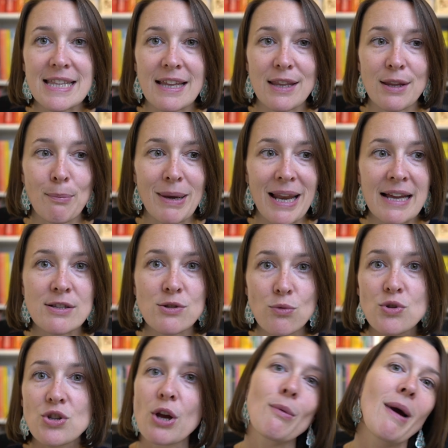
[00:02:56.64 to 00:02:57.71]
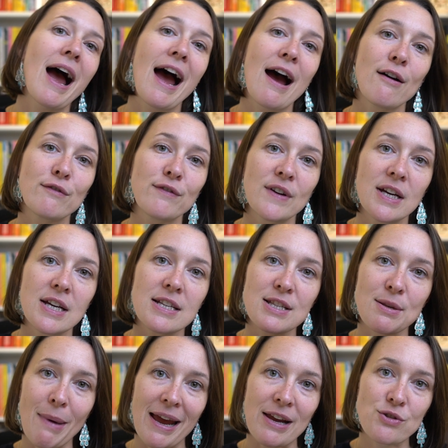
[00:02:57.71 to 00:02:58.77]
that the plans also have
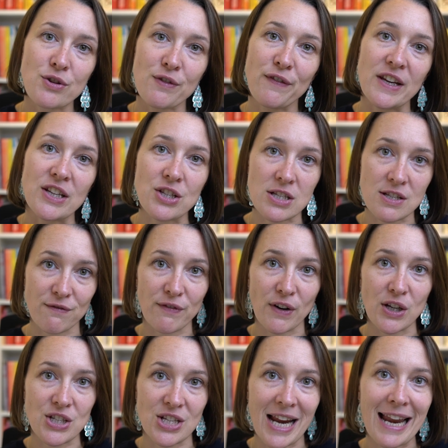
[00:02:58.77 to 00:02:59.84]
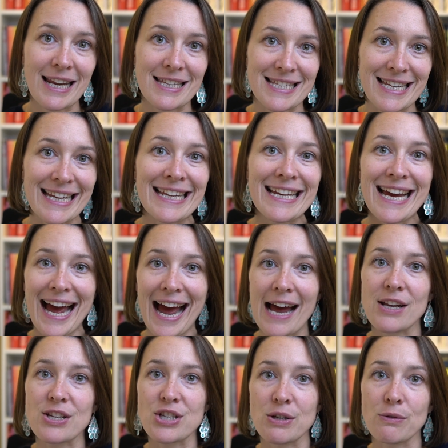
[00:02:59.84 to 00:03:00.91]
some extra features and functionality
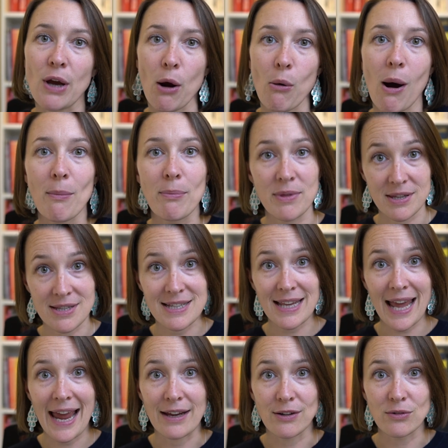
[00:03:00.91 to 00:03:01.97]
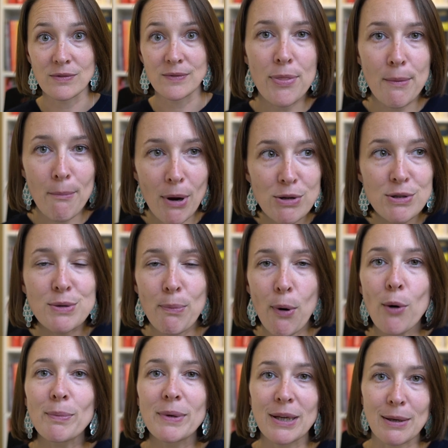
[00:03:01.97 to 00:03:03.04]
as you go up the scale. The most
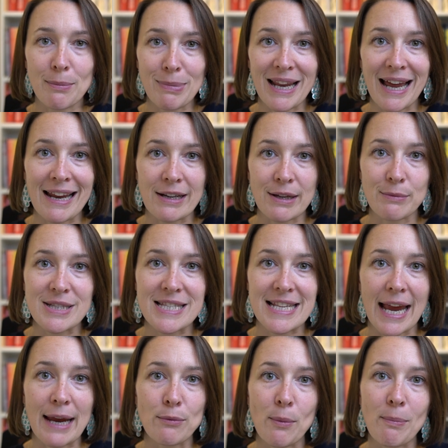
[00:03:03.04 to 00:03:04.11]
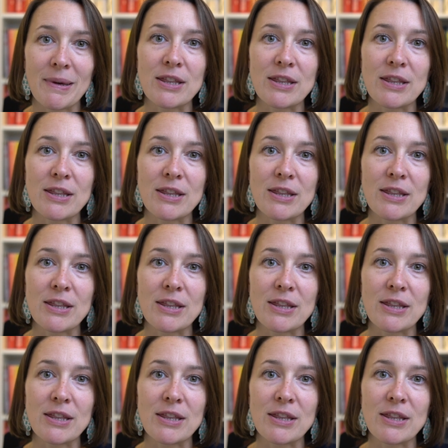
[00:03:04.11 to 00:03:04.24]
popular plan, I would say, would be